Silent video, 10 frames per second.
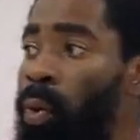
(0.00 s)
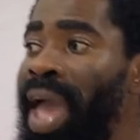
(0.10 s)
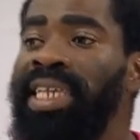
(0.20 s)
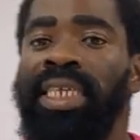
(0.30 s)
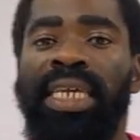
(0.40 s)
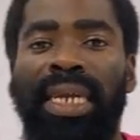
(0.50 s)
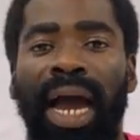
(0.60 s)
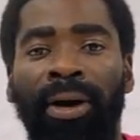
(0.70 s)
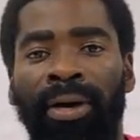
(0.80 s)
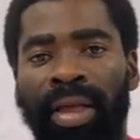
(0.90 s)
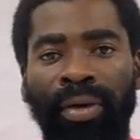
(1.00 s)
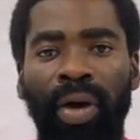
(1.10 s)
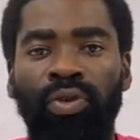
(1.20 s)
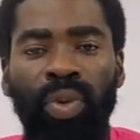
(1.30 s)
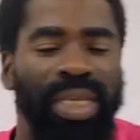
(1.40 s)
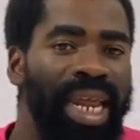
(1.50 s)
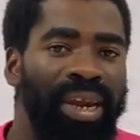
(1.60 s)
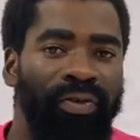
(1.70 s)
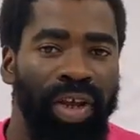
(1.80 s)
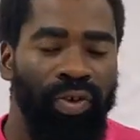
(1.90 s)
Where is he now? And once we see the
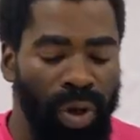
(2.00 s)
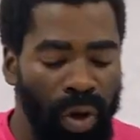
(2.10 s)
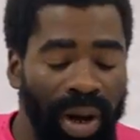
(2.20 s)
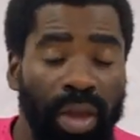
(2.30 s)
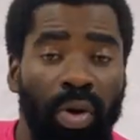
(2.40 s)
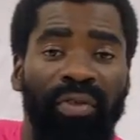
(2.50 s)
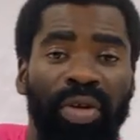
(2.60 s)
difference, we know whether you